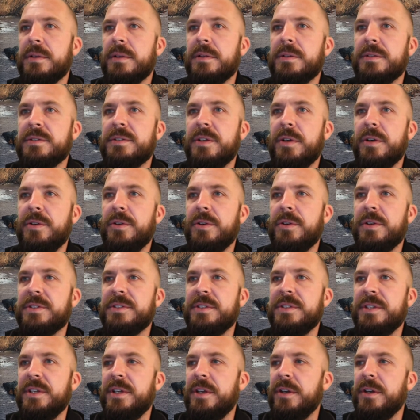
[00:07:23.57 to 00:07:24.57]
So you can
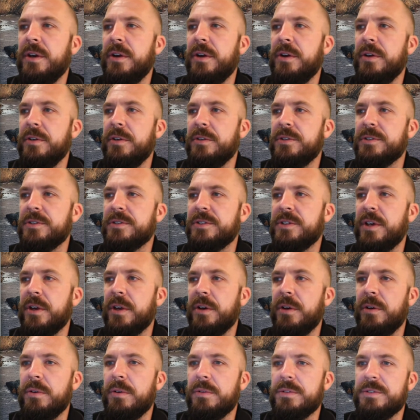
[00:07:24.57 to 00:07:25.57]
see here, you just
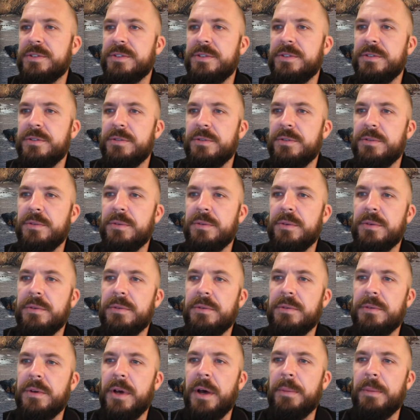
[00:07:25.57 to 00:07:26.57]
go to
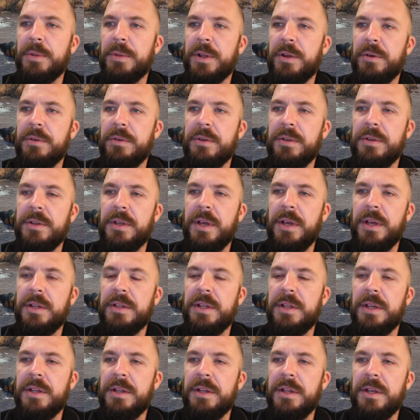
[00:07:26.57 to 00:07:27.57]
upload
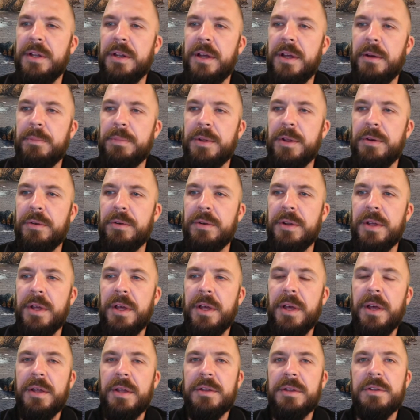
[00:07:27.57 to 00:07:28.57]
and then hit upload.
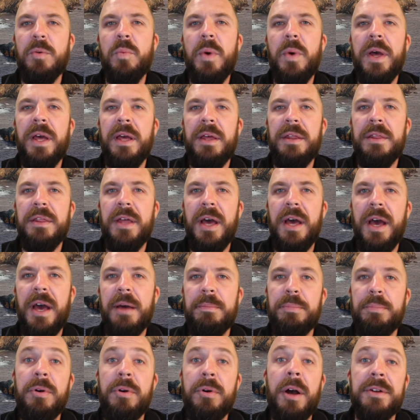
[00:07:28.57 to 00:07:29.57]
The way
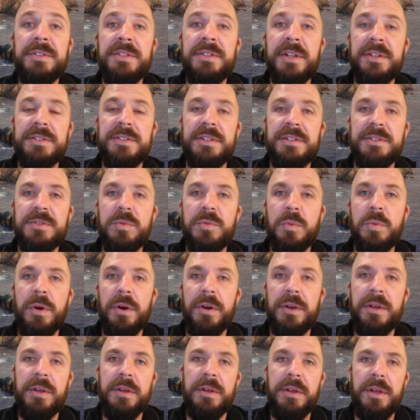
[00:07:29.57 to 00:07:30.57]
that processes
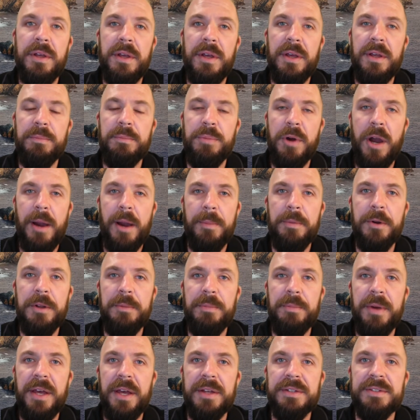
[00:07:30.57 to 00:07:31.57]
work in
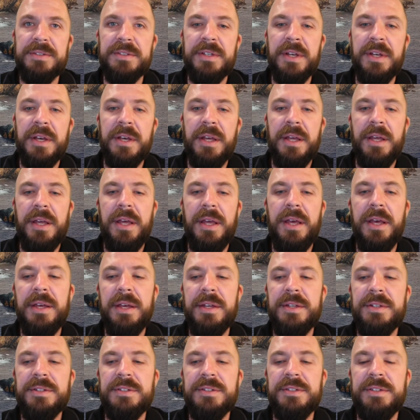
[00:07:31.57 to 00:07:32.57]
PropertyBase
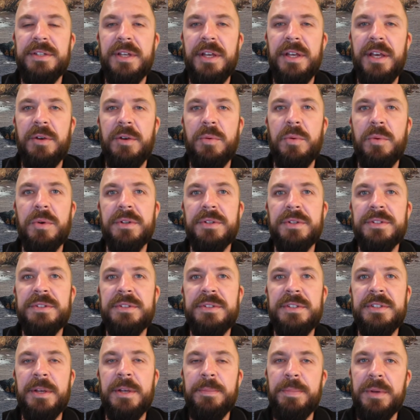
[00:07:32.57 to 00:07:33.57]
is it will
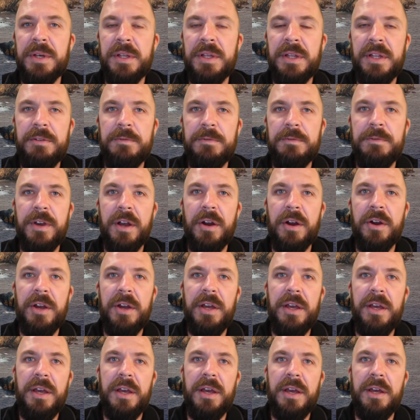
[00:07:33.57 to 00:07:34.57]
typically
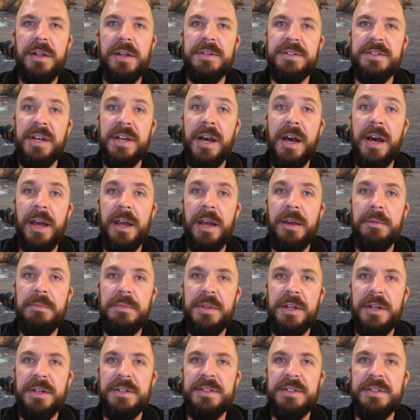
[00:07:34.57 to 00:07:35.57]
vary in time
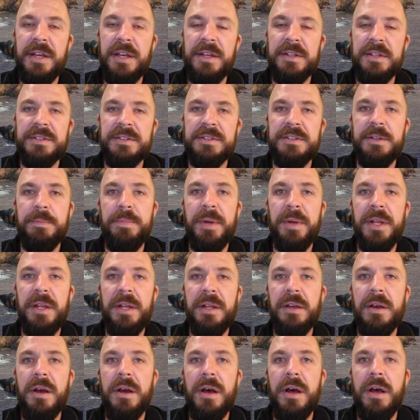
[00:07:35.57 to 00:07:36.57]
that it takes
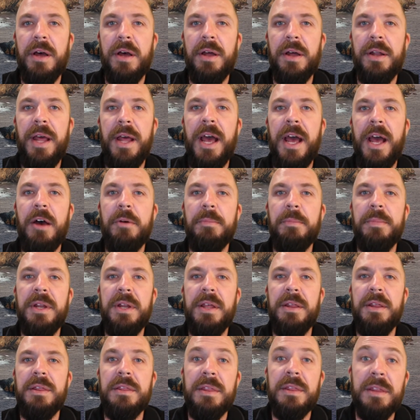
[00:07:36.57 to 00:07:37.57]
depending on how
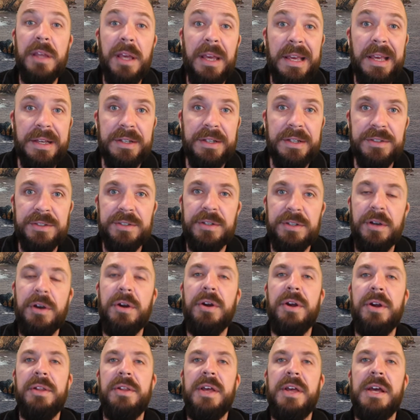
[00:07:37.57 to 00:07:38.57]
many things
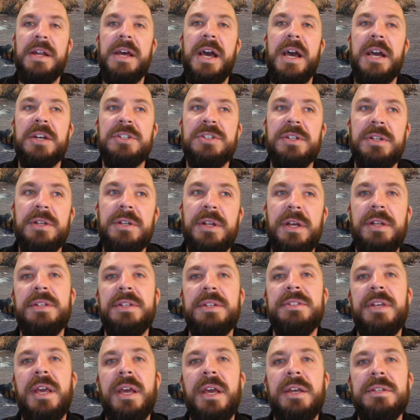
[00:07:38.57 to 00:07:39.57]
are in that action. In
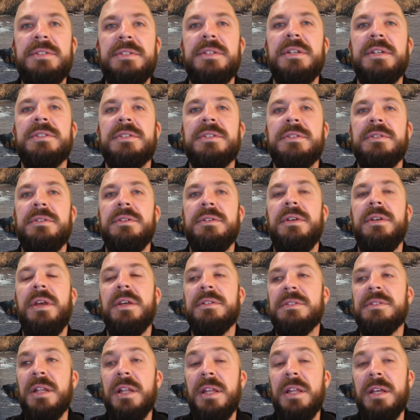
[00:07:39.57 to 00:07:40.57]
this case, it's
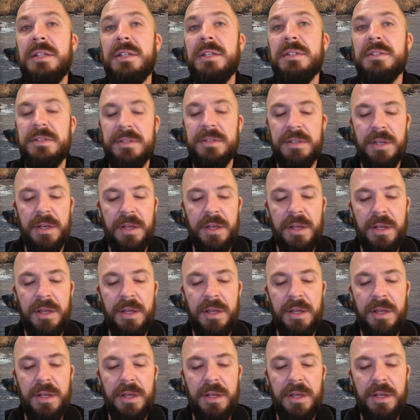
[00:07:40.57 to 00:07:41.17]
leads.